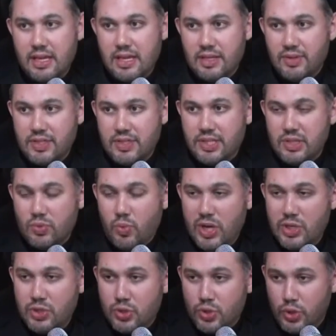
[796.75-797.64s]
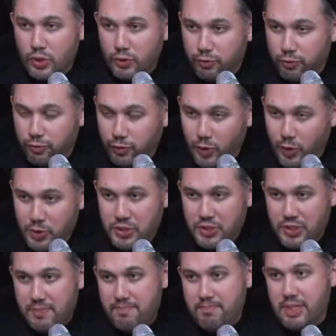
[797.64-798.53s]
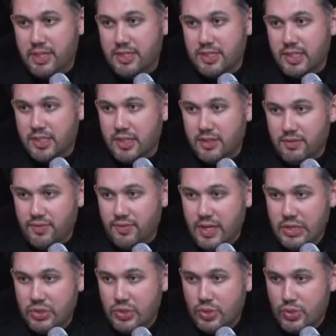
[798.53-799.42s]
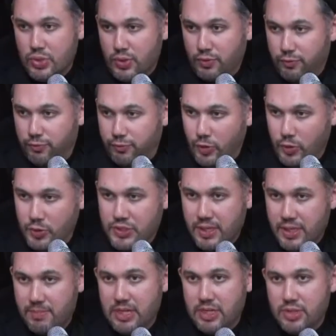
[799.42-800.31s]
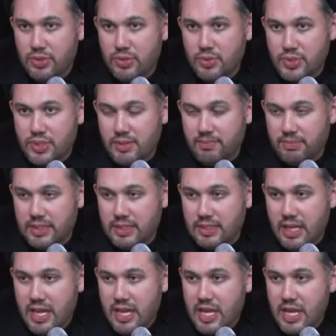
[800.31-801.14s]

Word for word: This is why do not force somebody to convert. Do not force somebody to do something.